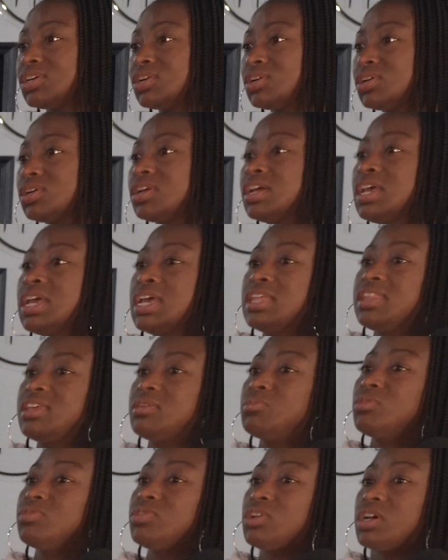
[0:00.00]
ill,
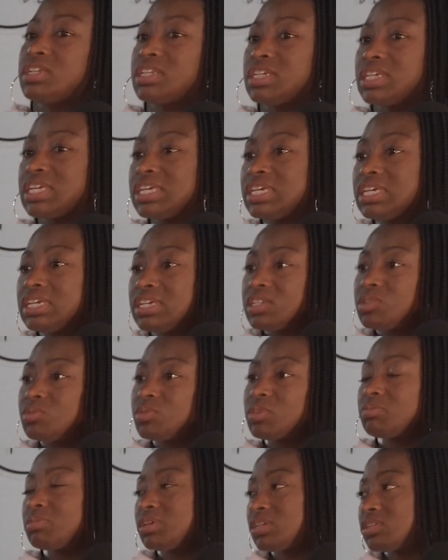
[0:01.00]
then moved on to kids
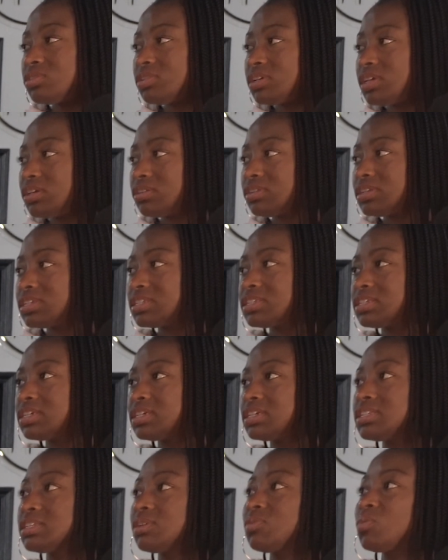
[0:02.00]
with mental
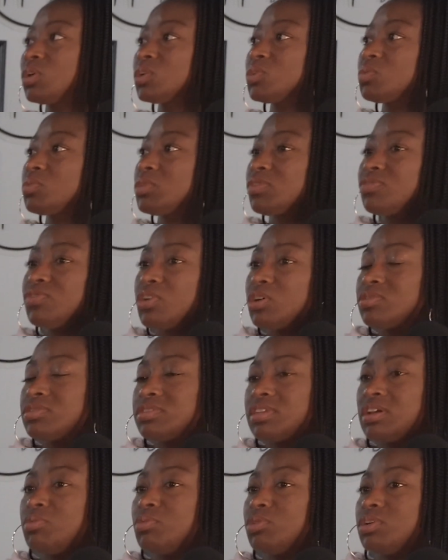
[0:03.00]
illnesses and worked with folks
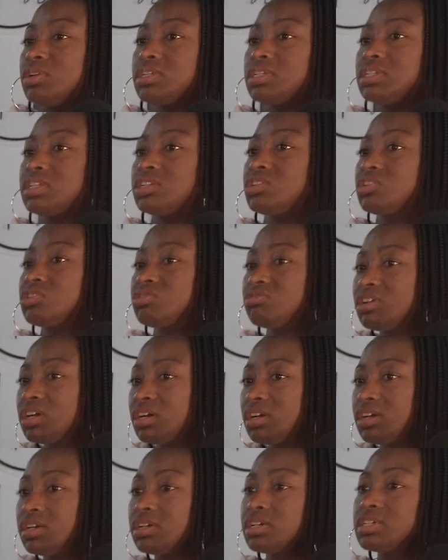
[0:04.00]
that were addicted to
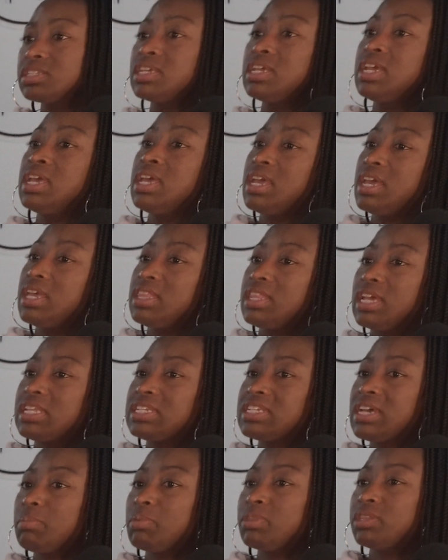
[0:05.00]
drugs and
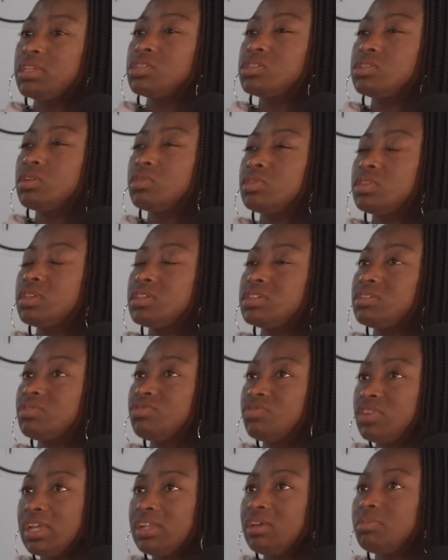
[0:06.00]
that type of thing. So the
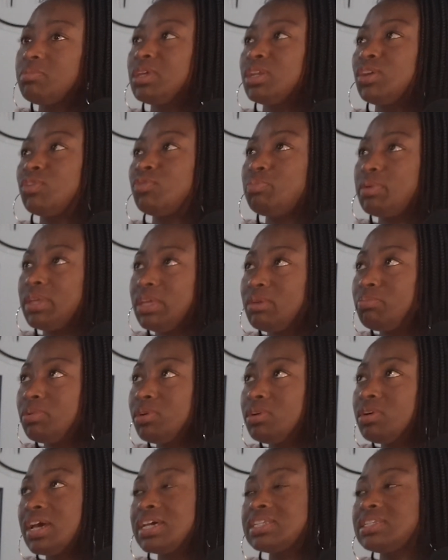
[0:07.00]
development of
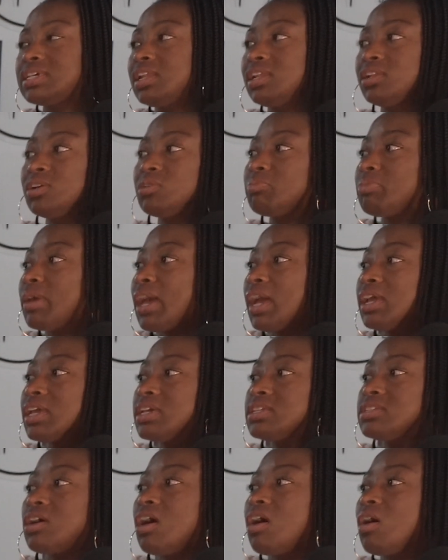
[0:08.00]
people, as I look back,
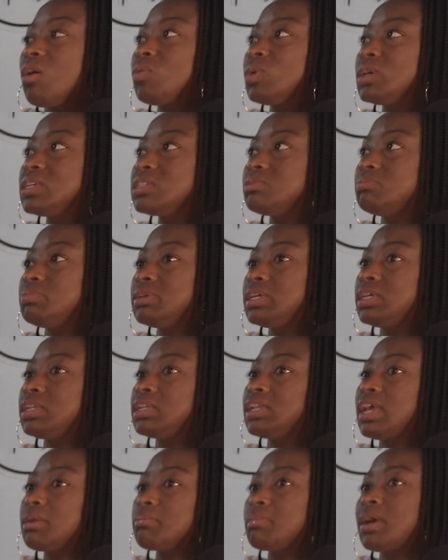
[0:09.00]
has always
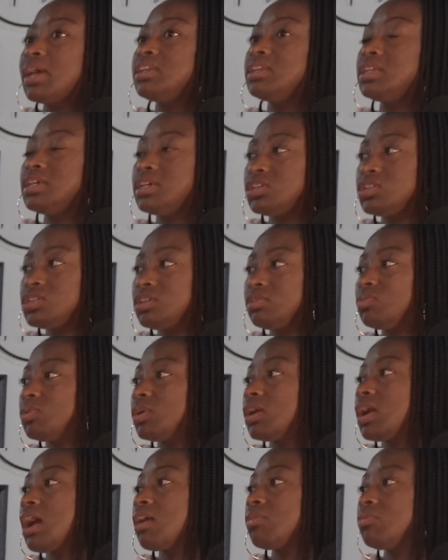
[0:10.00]
been like my niche and
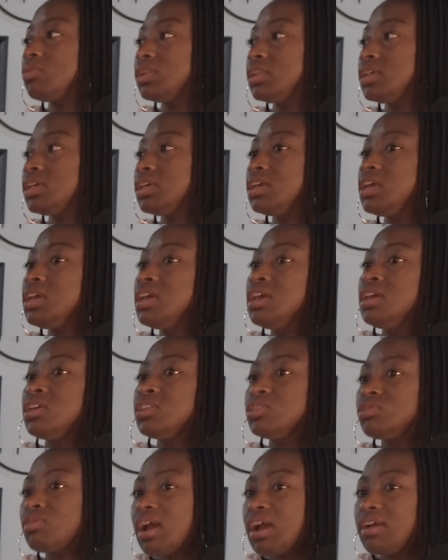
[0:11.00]
where I really
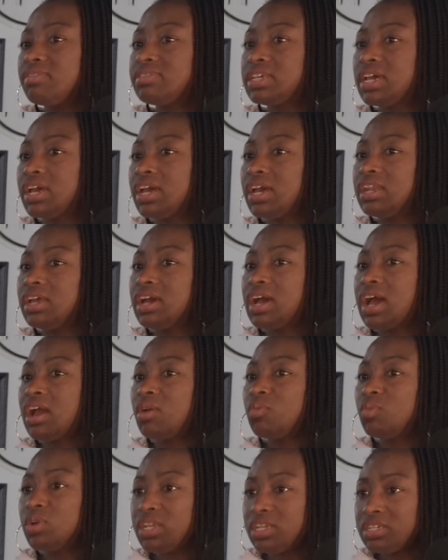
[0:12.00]
thrived at.
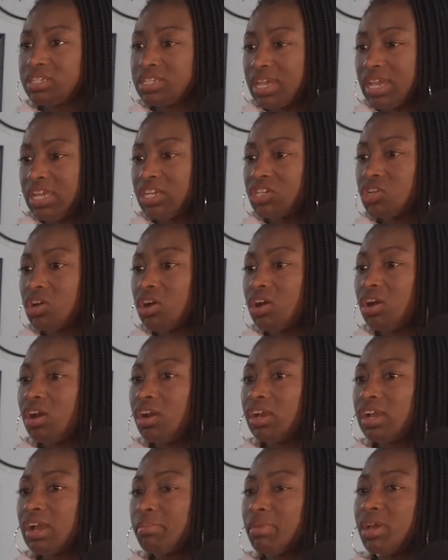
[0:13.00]
I went into
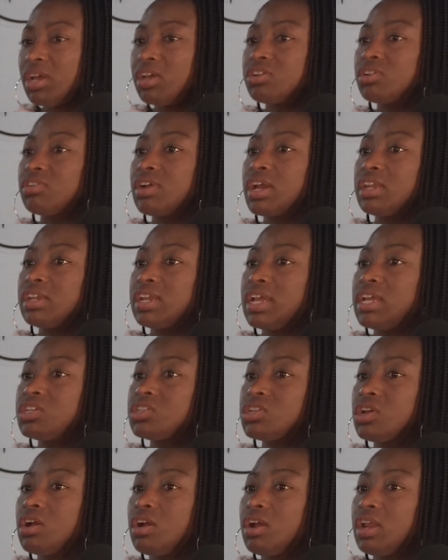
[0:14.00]
HR, got my undergrad in
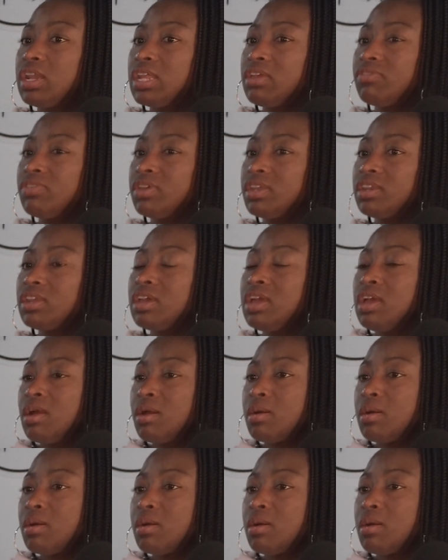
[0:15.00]
HR, and even